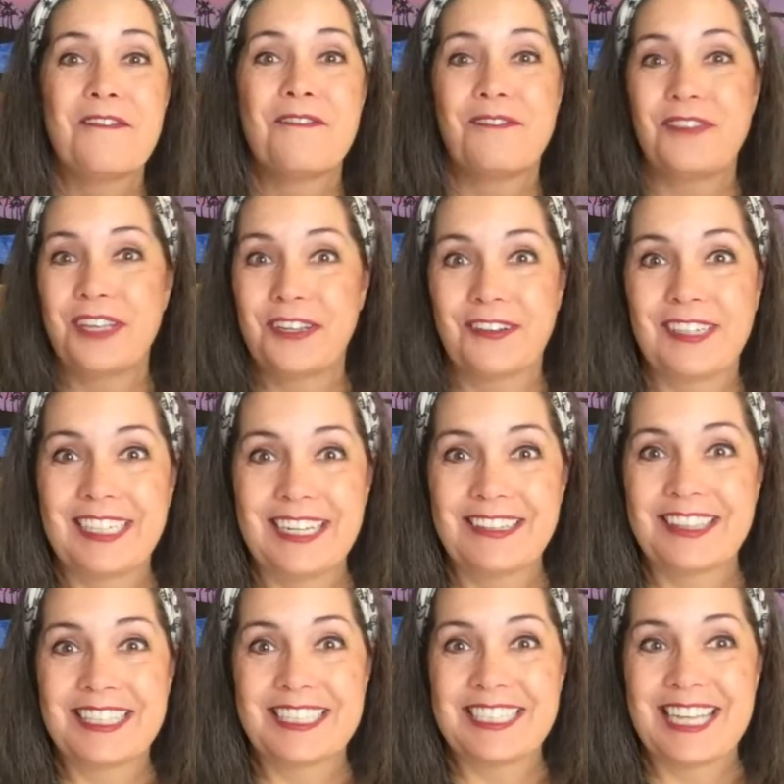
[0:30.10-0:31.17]
figuring
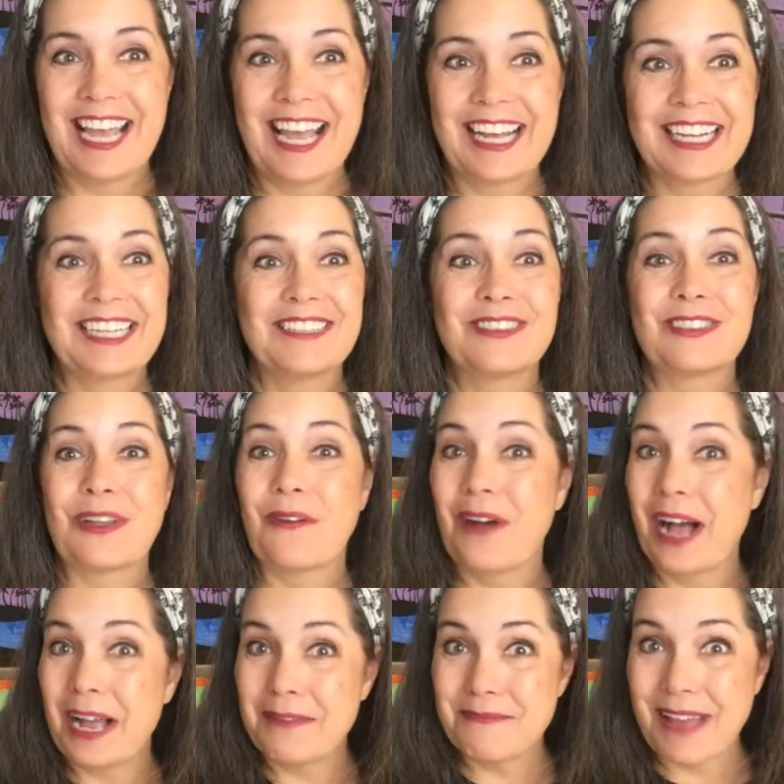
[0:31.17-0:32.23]
out the tech. So
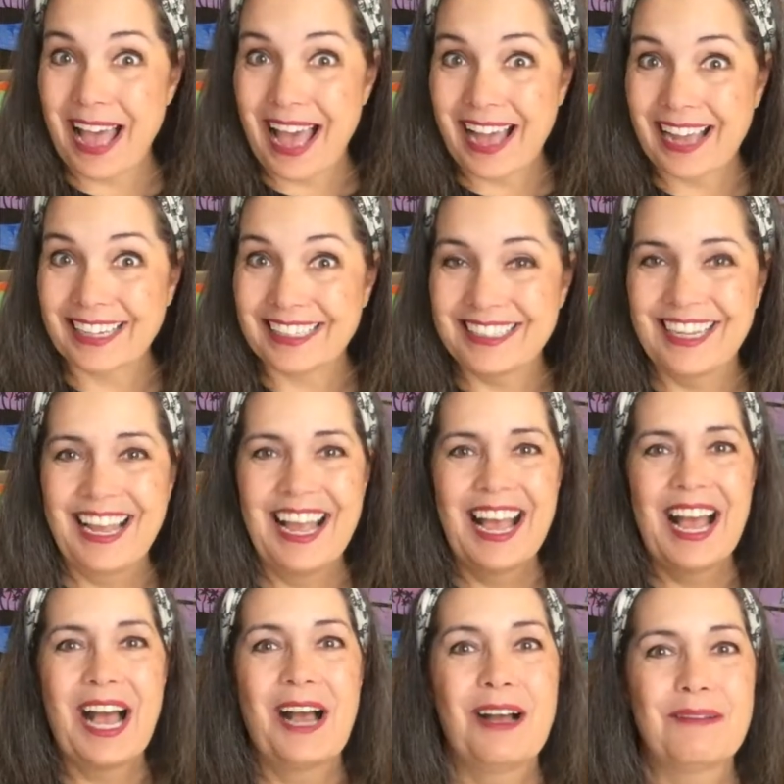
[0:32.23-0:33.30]
I'm back.
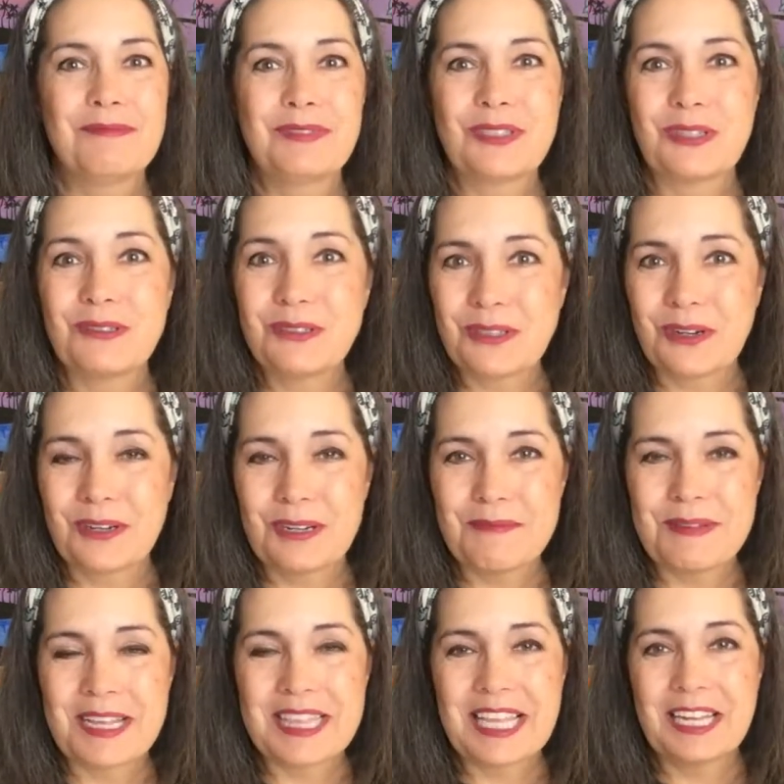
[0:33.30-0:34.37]
Um, so sorry
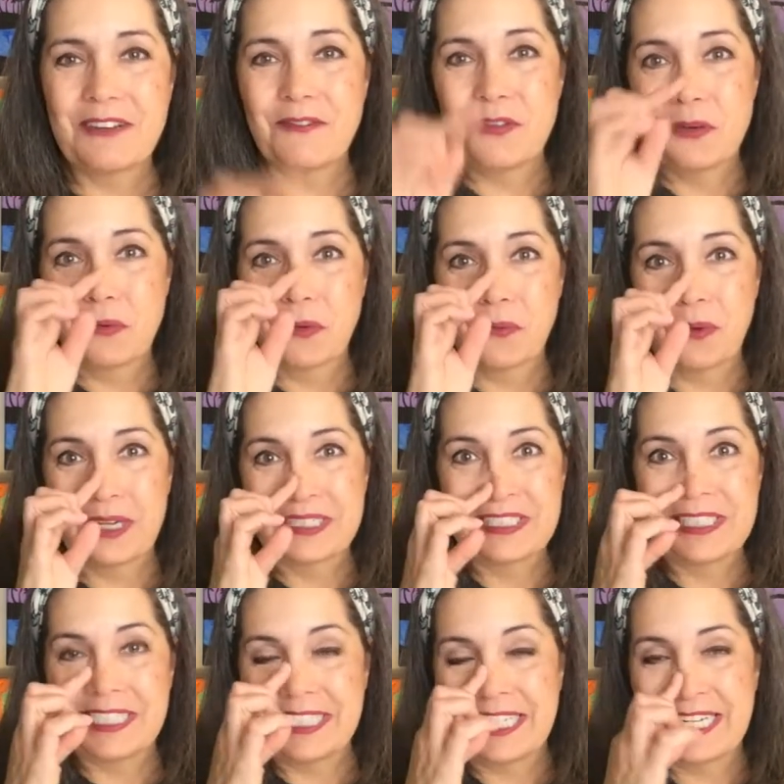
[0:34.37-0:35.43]
about that if you were
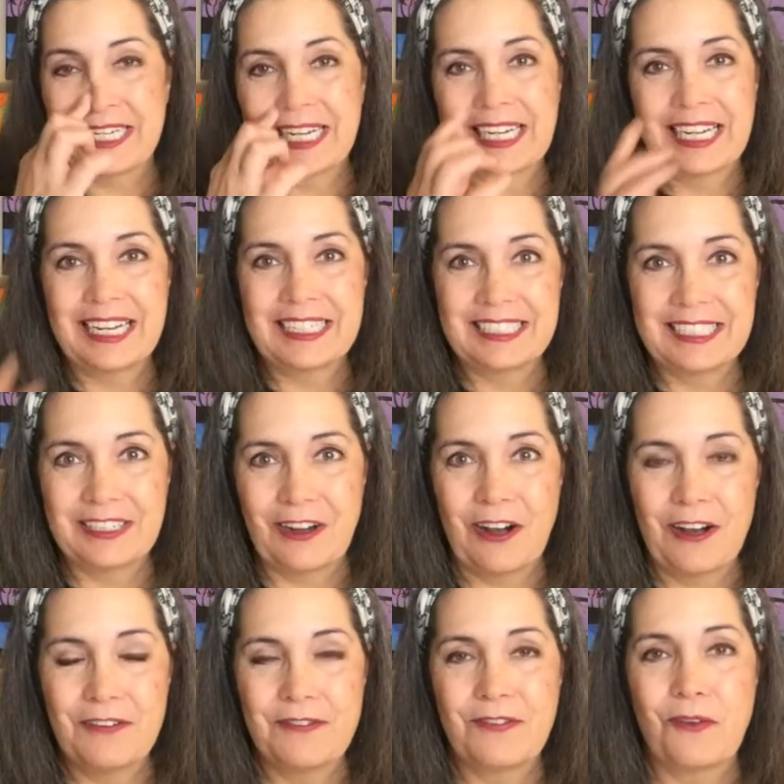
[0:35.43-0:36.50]
watching and I cut it
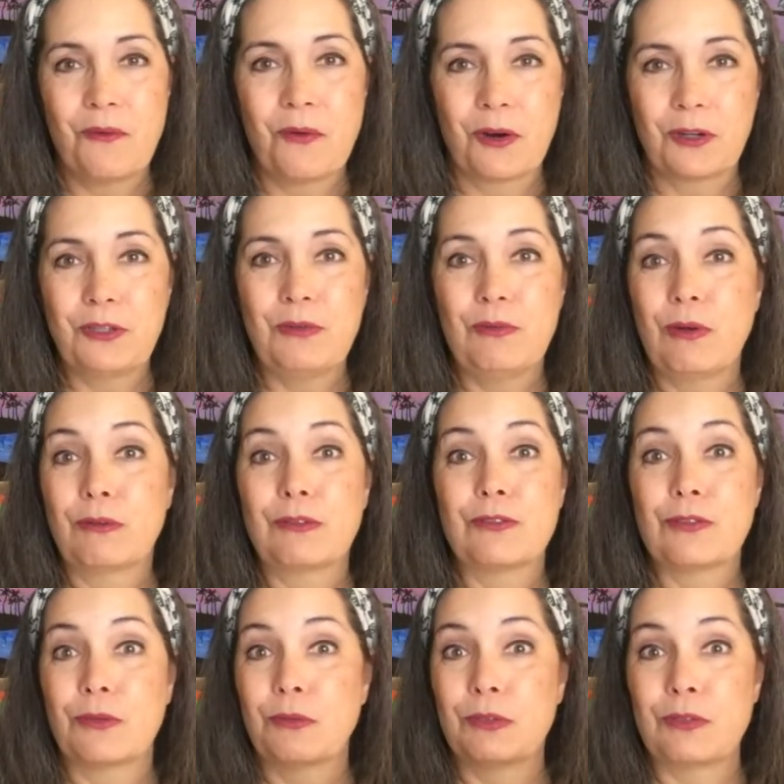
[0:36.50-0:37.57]
off or you
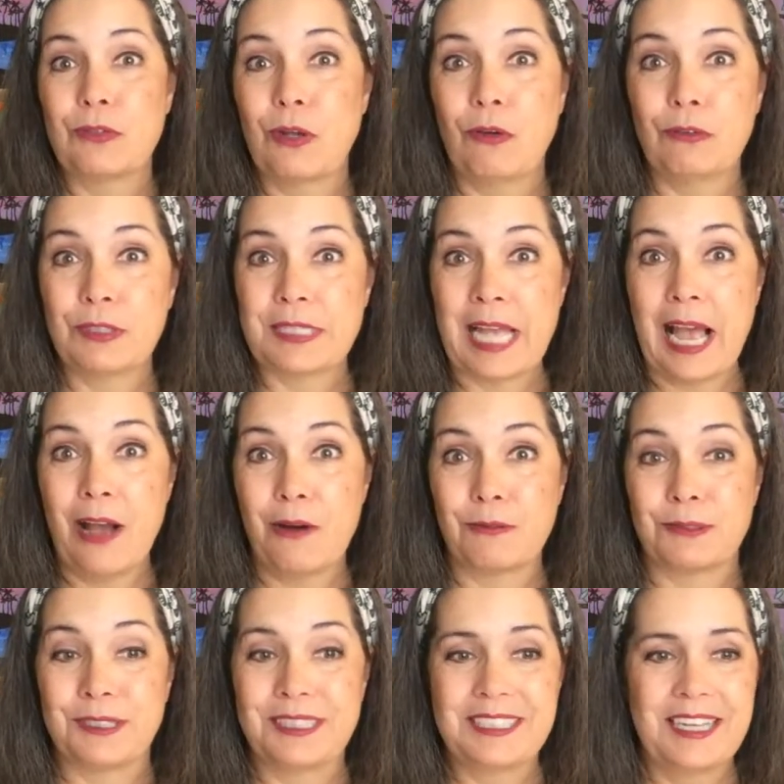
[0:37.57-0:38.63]
noticed there was no
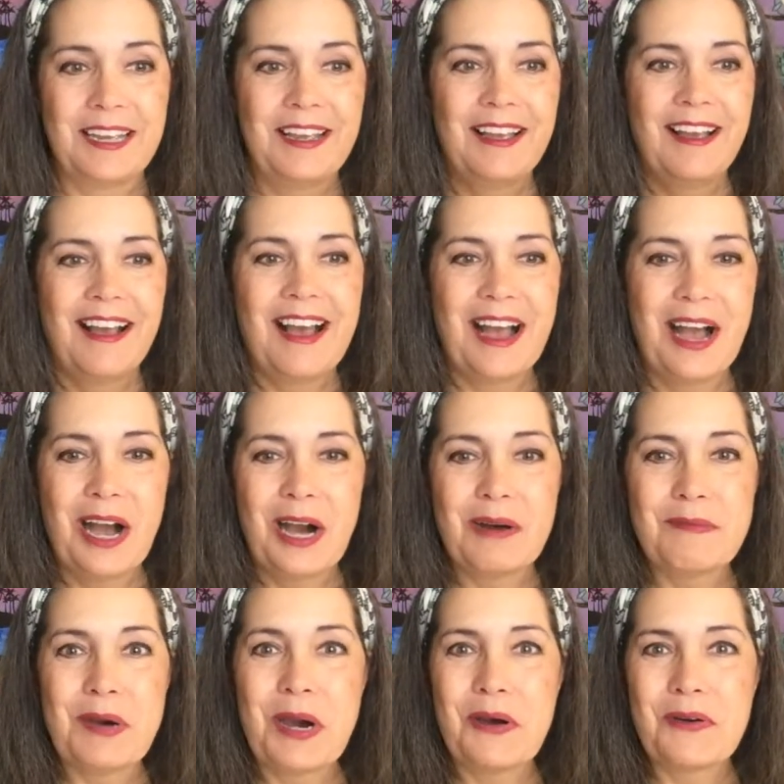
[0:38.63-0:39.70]
sound.
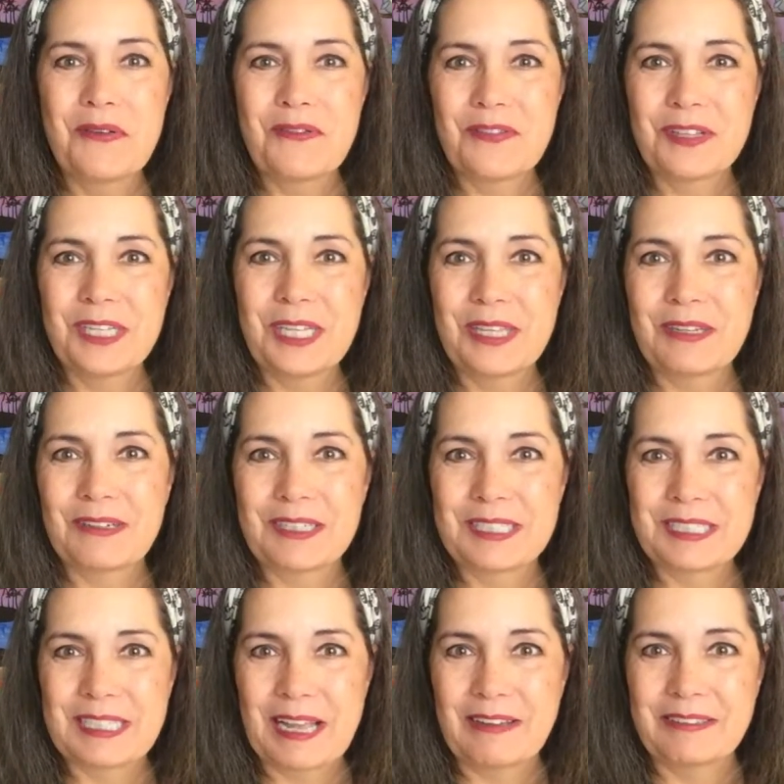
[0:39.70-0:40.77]
Um, hopefully, there
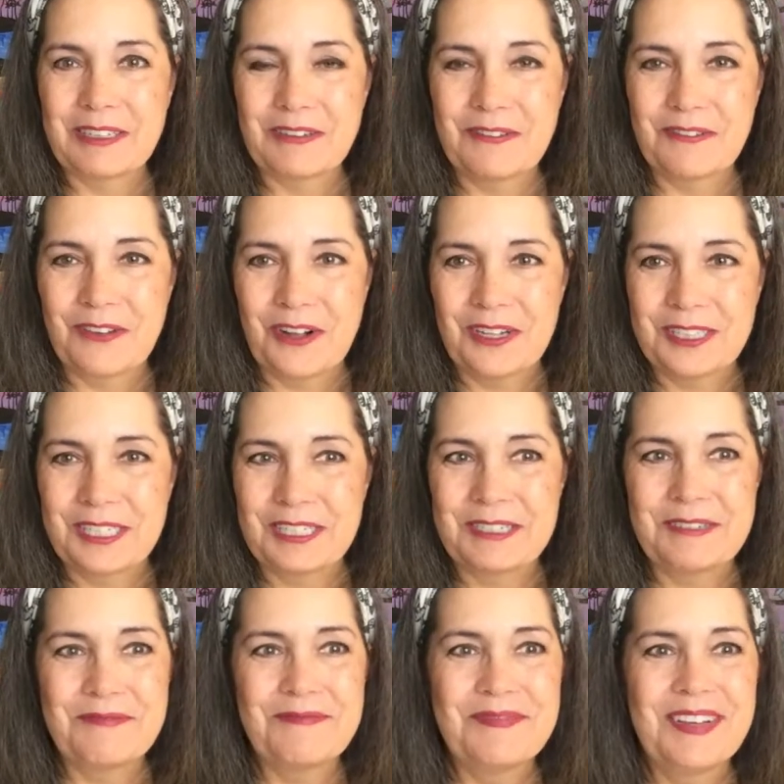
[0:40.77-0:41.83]
is sound and
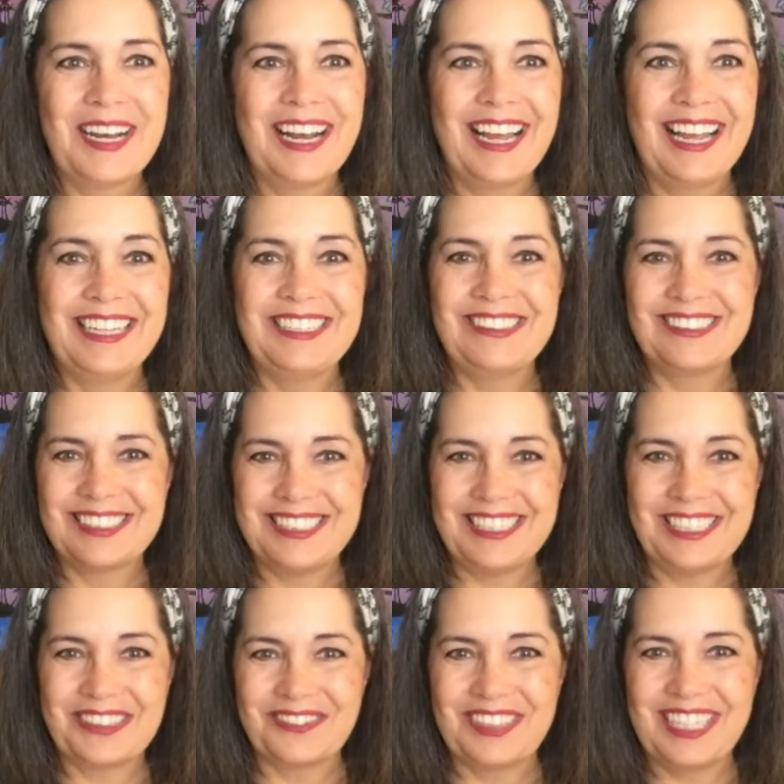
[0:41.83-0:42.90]
volume and you can
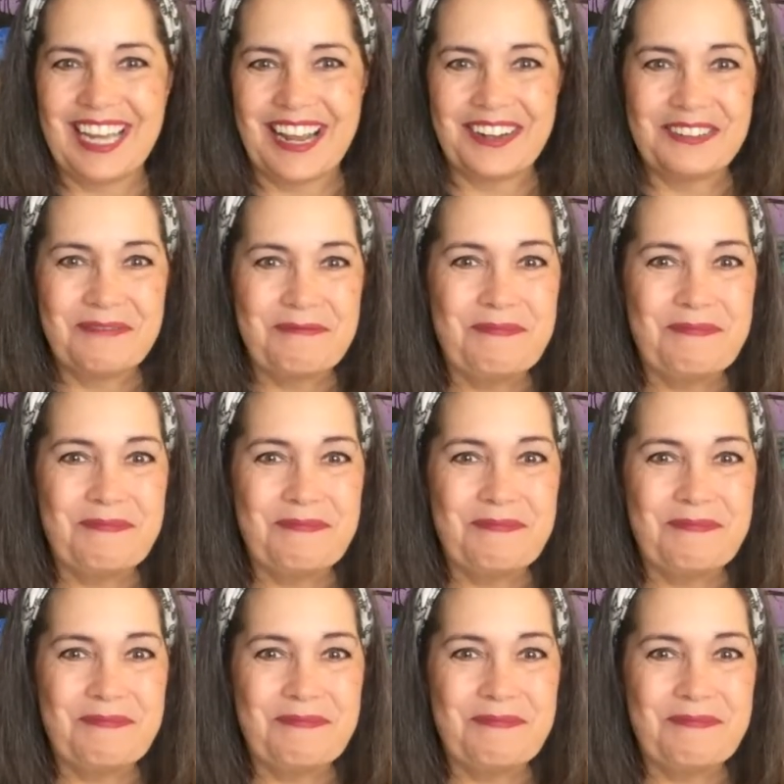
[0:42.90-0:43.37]
hear me now.